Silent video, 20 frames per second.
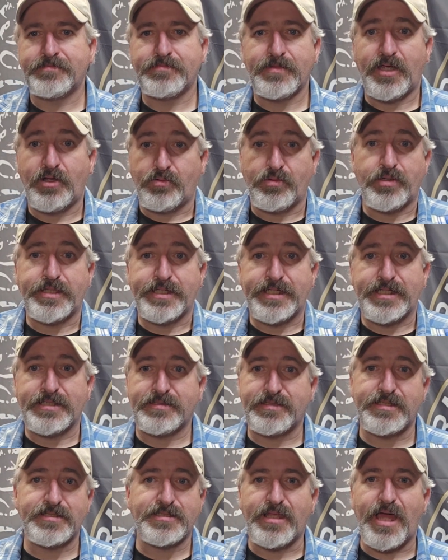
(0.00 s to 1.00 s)
It really
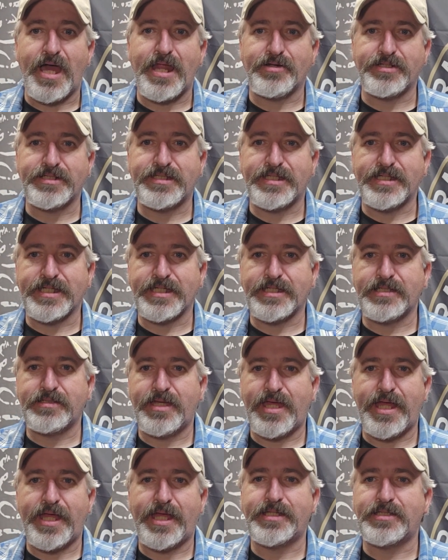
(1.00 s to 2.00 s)
is. It's a lottery ticket,
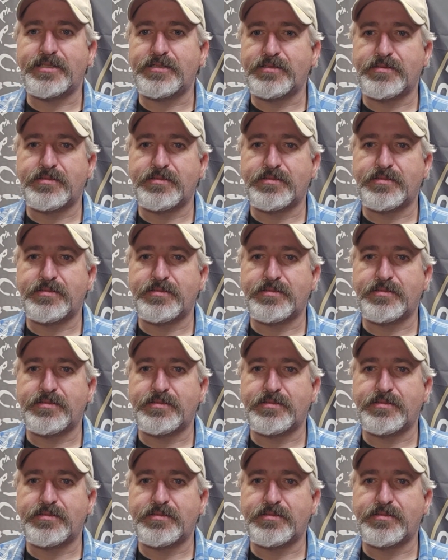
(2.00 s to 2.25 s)
and